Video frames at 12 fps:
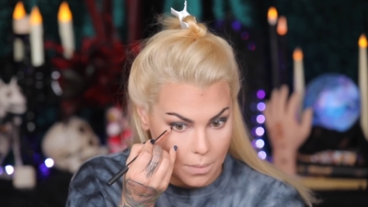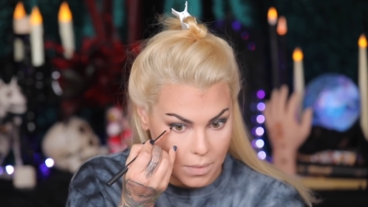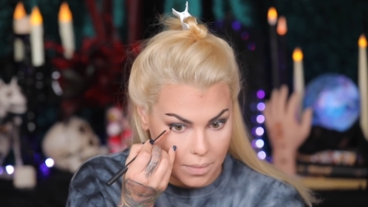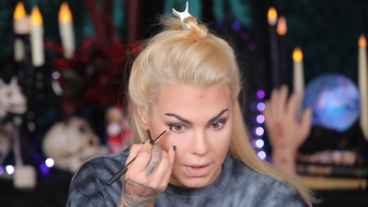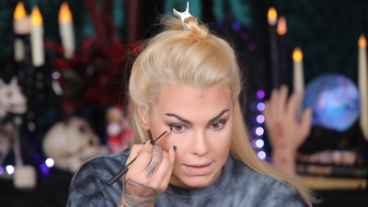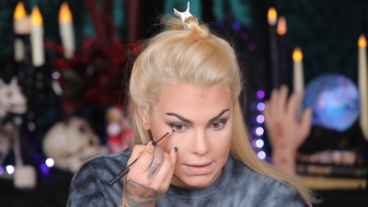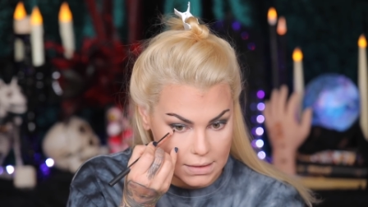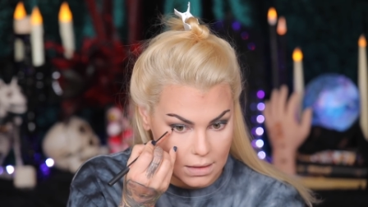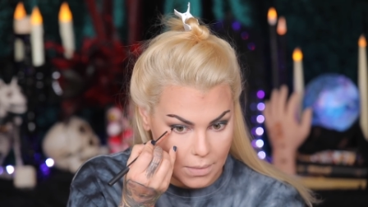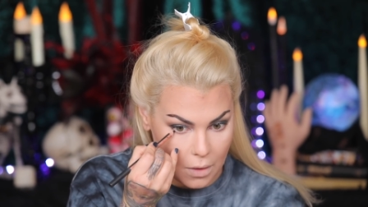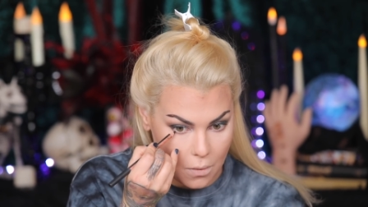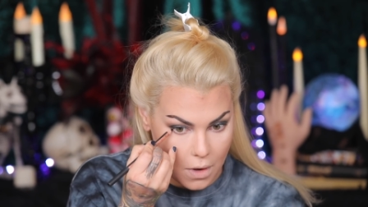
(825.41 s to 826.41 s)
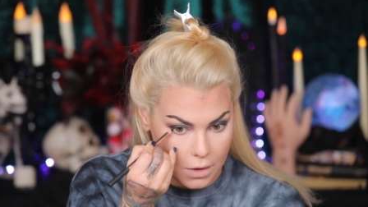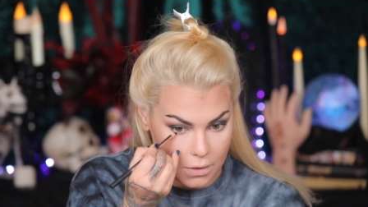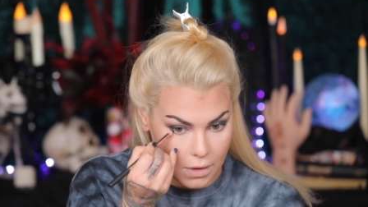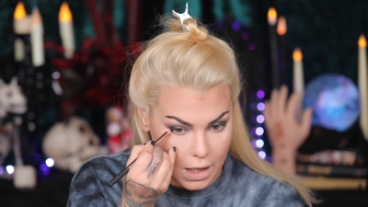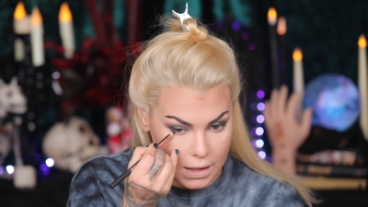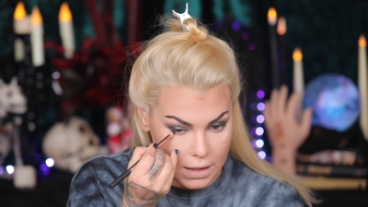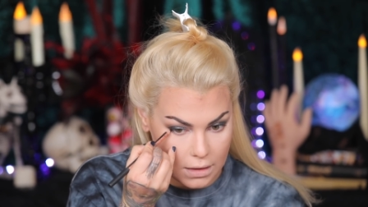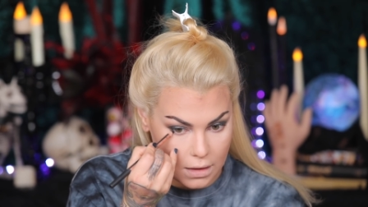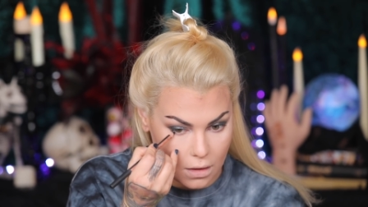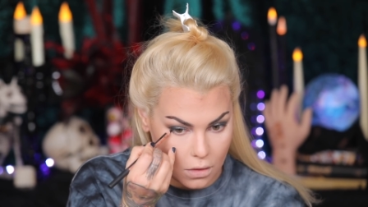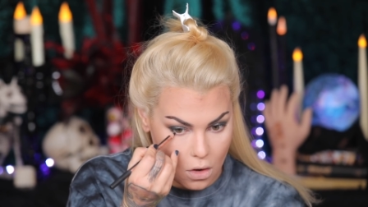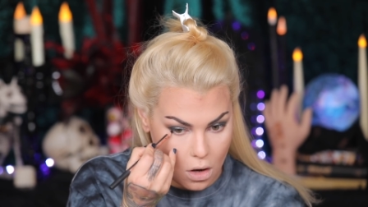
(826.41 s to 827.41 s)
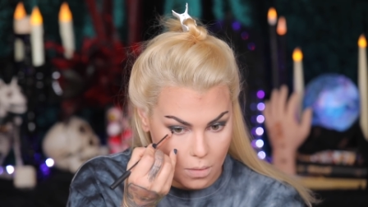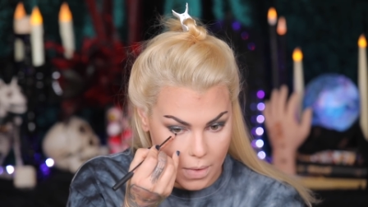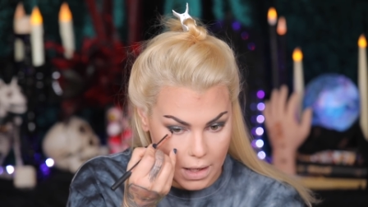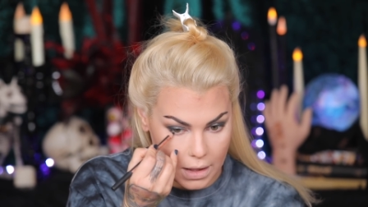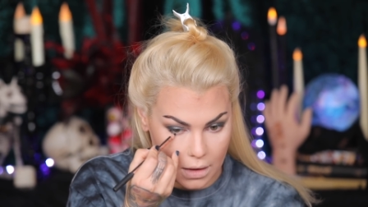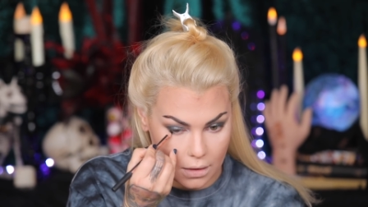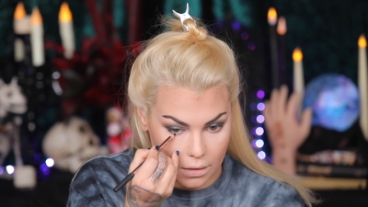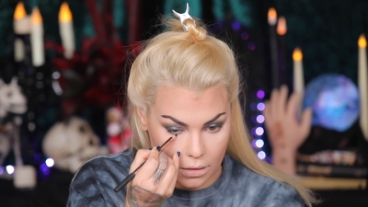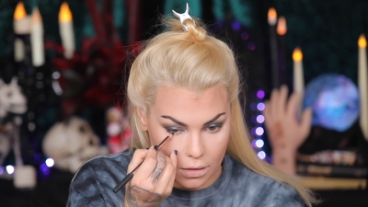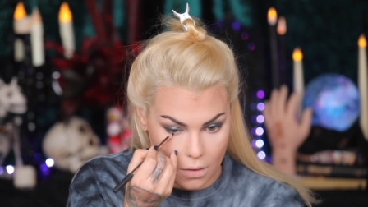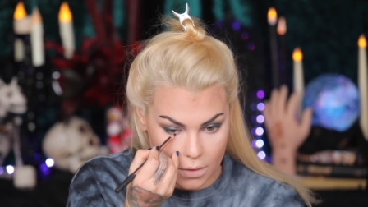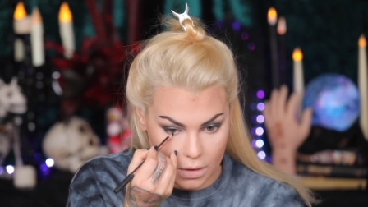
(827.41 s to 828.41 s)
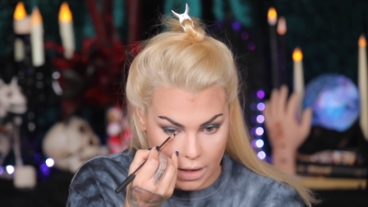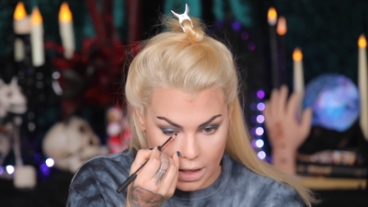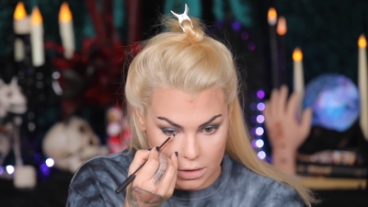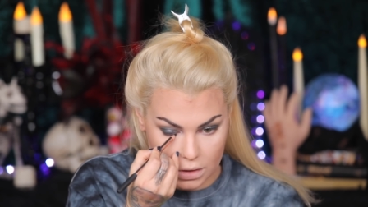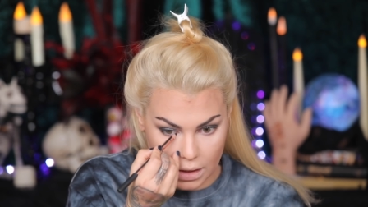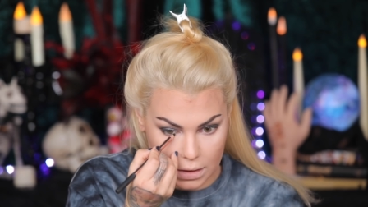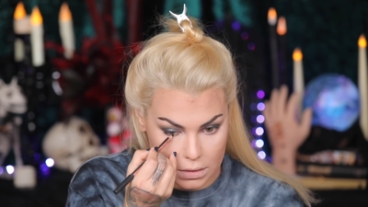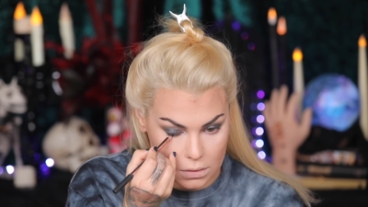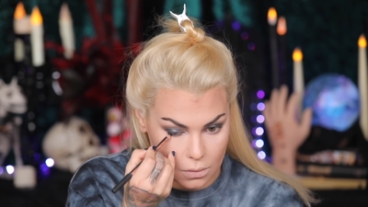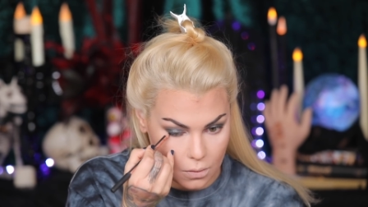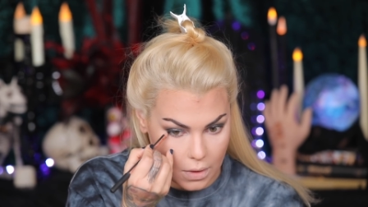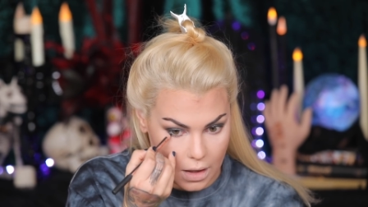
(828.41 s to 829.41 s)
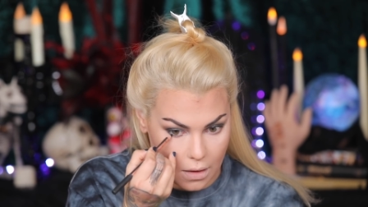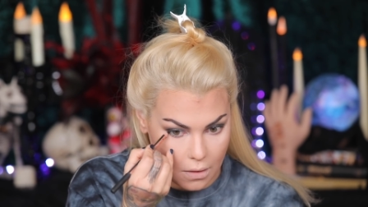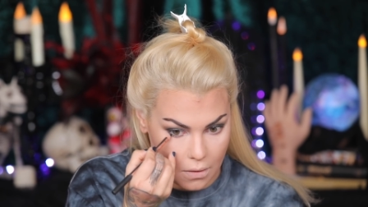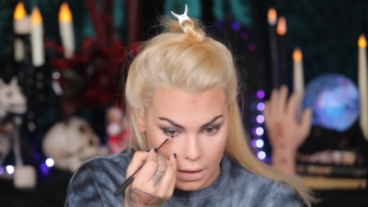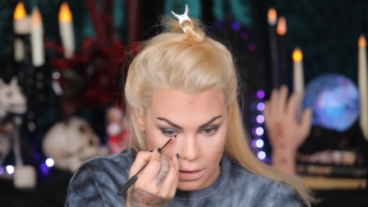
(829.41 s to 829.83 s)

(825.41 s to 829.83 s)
I'm gonna place this in my waterline and then along my lower lash line as well.